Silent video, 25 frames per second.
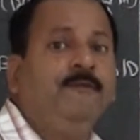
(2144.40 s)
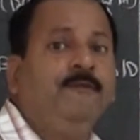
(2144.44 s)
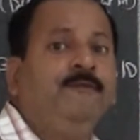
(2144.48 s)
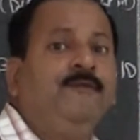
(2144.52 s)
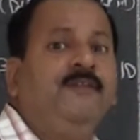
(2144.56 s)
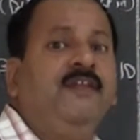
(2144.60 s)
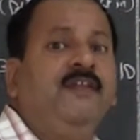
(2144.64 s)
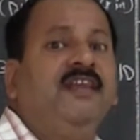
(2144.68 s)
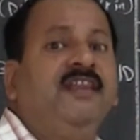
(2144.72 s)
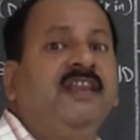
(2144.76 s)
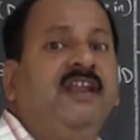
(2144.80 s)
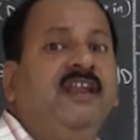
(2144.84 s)

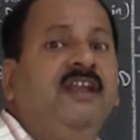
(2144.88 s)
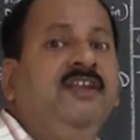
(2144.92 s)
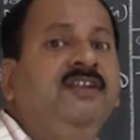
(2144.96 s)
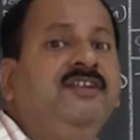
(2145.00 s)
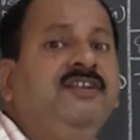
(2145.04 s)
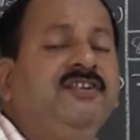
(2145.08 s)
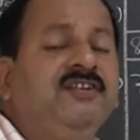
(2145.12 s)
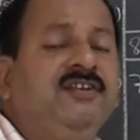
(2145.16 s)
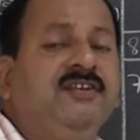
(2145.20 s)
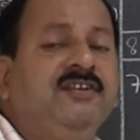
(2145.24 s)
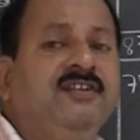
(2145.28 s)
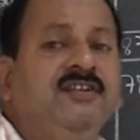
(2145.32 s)
the
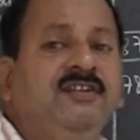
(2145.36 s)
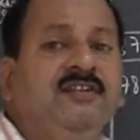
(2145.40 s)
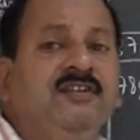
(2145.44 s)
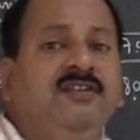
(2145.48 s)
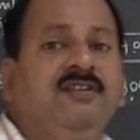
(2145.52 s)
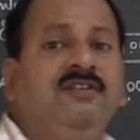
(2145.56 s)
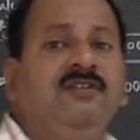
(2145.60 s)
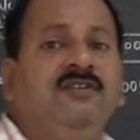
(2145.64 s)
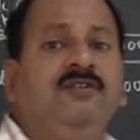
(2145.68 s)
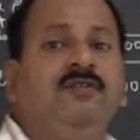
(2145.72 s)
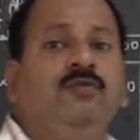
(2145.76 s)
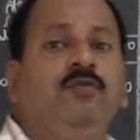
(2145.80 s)
rent
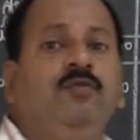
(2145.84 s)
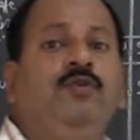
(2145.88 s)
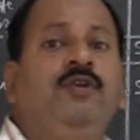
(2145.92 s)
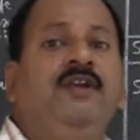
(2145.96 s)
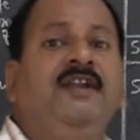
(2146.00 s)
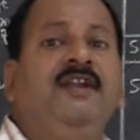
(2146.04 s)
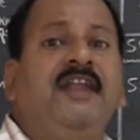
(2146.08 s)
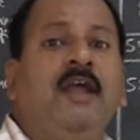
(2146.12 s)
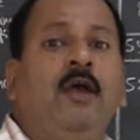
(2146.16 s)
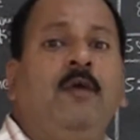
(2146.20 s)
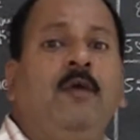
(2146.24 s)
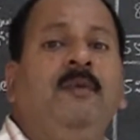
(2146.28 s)

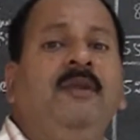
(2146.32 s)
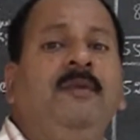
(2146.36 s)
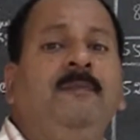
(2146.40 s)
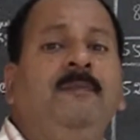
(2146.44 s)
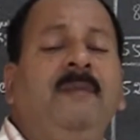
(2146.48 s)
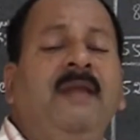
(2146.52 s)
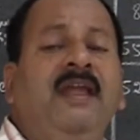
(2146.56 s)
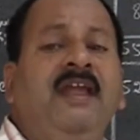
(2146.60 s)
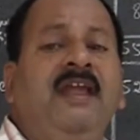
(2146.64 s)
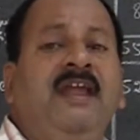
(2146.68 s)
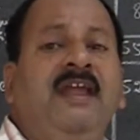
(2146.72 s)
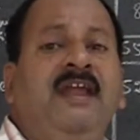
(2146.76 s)
wouldn't have been
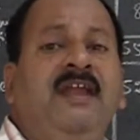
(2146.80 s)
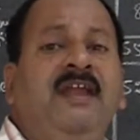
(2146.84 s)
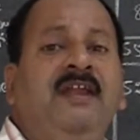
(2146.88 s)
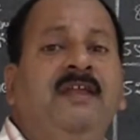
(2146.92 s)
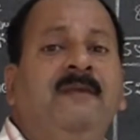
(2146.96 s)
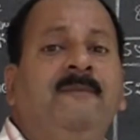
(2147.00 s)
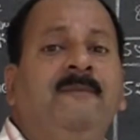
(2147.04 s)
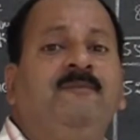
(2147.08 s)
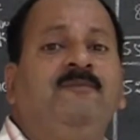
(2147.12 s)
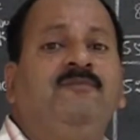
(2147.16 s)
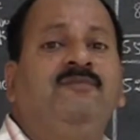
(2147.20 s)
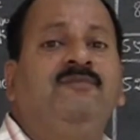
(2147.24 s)

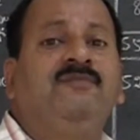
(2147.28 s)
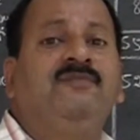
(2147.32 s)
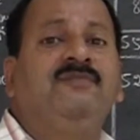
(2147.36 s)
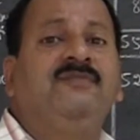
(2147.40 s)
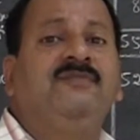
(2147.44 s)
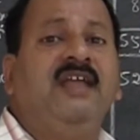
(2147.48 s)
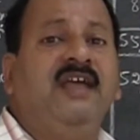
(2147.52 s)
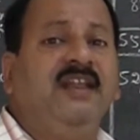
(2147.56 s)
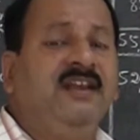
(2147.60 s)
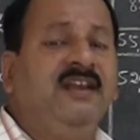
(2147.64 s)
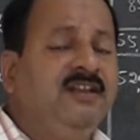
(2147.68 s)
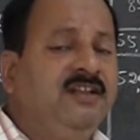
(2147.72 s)
paid,
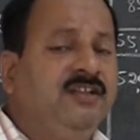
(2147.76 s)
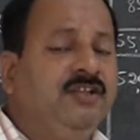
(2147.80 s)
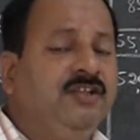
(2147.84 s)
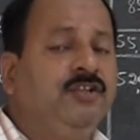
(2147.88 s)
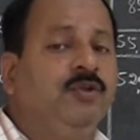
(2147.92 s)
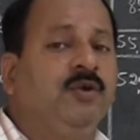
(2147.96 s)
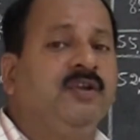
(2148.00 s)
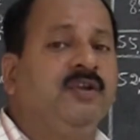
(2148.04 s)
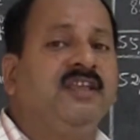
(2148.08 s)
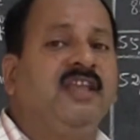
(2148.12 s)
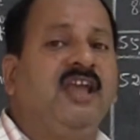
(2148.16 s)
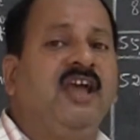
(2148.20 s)
then
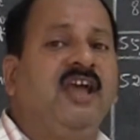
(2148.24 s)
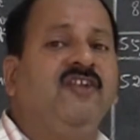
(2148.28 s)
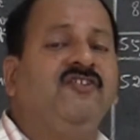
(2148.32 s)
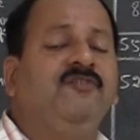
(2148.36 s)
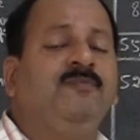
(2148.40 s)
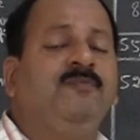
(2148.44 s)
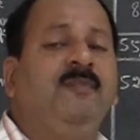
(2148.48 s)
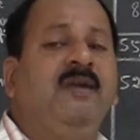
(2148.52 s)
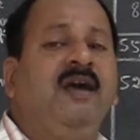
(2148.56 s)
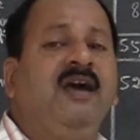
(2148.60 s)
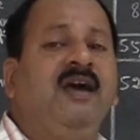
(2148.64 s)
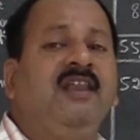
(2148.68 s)
your cash
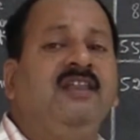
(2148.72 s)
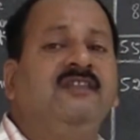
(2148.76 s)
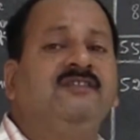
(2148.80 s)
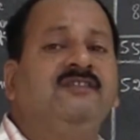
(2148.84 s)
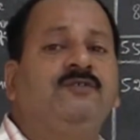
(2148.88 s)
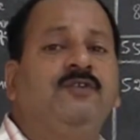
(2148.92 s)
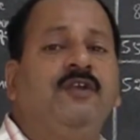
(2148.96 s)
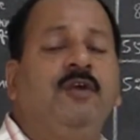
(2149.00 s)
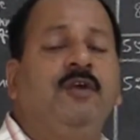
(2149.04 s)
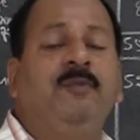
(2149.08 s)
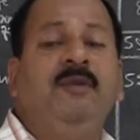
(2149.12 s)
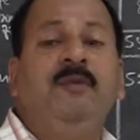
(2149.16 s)
balance
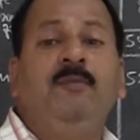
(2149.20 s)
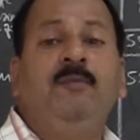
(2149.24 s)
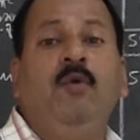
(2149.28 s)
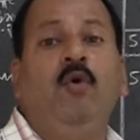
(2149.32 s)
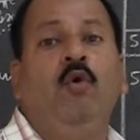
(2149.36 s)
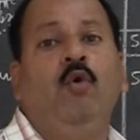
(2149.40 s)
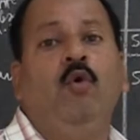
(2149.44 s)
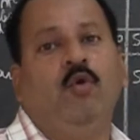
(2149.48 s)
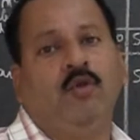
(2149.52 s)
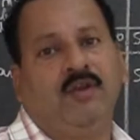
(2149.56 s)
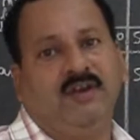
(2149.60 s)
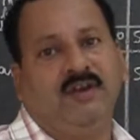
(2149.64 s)
could have been
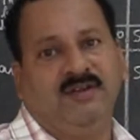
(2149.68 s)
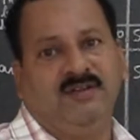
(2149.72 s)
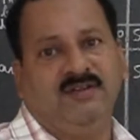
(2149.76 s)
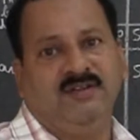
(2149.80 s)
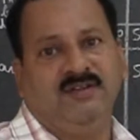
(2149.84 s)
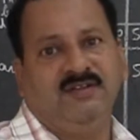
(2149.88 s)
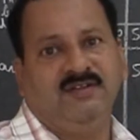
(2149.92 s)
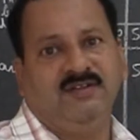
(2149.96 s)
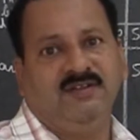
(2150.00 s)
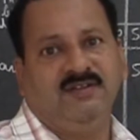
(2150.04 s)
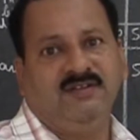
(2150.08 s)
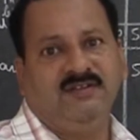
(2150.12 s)
more,
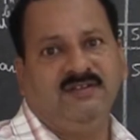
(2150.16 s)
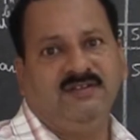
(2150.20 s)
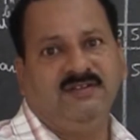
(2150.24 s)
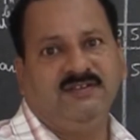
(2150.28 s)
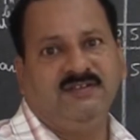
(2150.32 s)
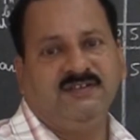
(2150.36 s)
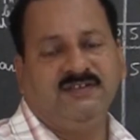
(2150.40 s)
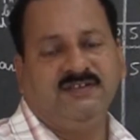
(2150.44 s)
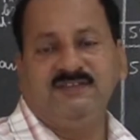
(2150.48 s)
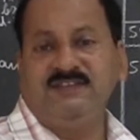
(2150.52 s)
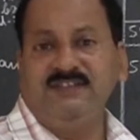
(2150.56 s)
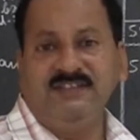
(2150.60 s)

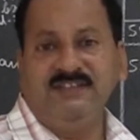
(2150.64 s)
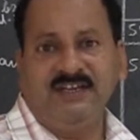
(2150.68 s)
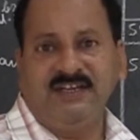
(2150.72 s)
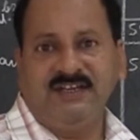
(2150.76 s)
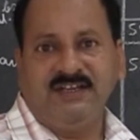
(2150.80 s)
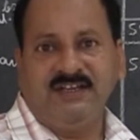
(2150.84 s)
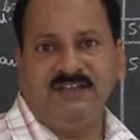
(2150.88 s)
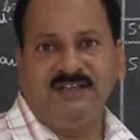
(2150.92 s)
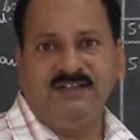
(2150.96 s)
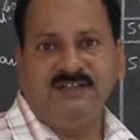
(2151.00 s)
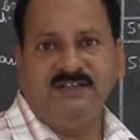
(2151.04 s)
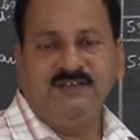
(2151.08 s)
isn't
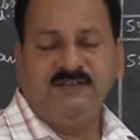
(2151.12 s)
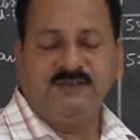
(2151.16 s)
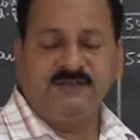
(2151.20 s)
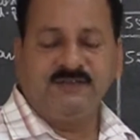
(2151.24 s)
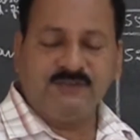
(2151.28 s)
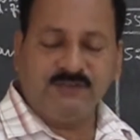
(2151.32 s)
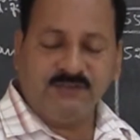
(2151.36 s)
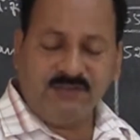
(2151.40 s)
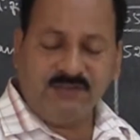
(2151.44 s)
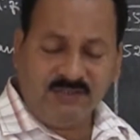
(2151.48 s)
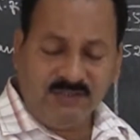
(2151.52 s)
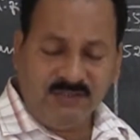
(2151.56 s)
it?
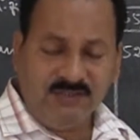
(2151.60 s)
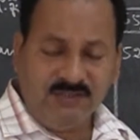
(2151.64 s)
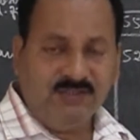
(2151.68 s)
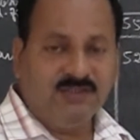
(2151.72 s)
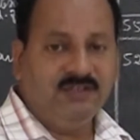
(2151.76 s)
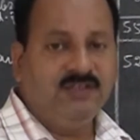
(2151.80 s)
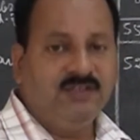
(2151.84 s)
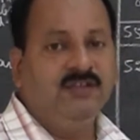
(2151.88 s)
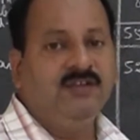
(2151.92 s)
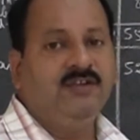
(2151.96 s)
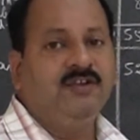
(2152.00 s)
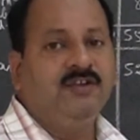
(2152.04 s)

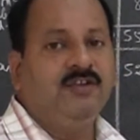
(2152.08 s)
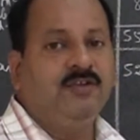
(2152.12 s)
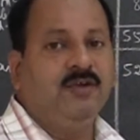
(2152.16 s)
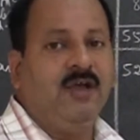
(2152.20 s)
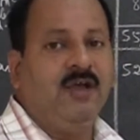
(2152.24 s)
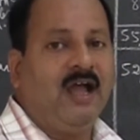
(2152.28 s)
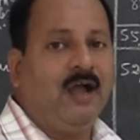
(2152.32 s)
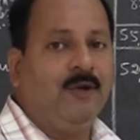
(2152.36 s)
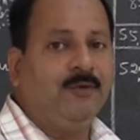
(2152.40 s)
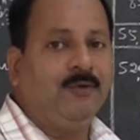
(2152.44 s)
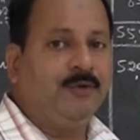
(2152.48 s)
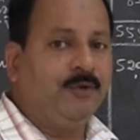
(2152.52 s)
So you
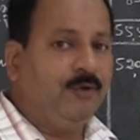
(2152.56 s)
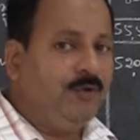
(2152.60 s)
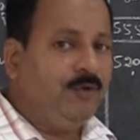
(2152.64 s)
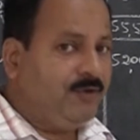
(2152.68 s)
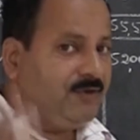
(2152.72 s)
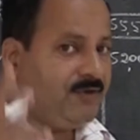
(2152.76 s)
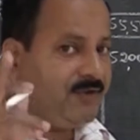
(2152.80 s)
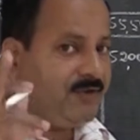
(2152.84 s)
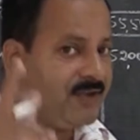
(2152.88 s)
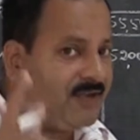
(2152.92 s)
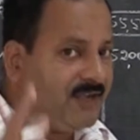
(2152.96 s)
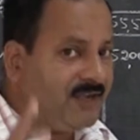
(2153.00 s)
have
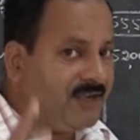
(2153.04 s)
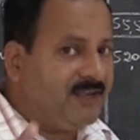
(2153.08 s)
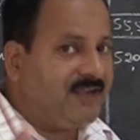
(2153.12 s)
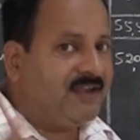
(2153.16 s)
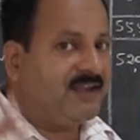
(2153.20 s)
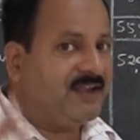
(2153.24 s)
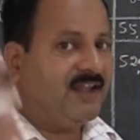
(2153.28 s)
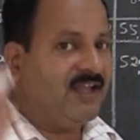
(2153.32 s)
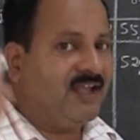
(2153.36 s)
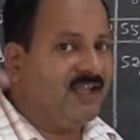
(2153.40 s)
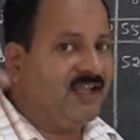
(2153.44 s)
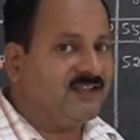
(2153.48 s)
to treat
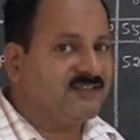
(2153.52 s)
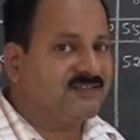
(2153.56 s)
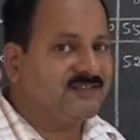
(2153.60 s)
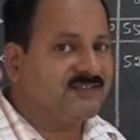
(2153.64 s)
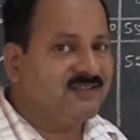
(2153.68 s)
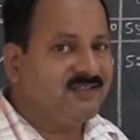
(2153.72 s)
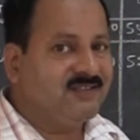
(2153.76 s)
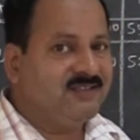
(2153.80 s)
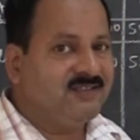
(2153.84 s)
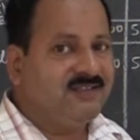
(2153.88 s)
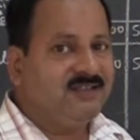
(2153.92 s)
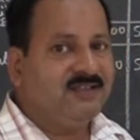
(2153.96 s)
it
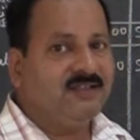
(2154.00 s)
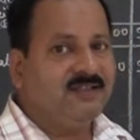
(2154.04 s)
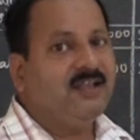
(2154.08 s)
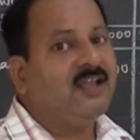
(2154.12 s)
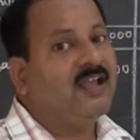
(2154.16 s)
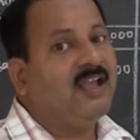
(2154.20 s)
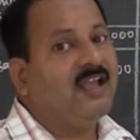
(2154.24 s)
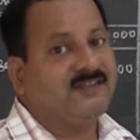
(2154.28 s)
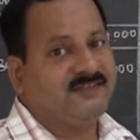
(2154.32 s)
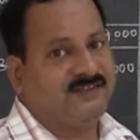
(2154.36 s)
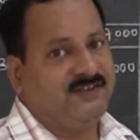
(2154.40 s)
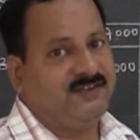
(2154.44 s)
as
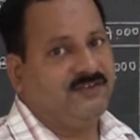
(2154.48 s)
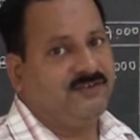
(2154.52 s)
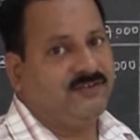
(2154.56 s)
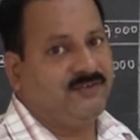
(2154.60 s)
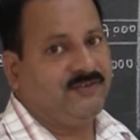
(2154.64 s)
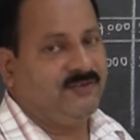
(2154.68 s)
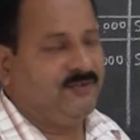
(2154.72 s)
asset.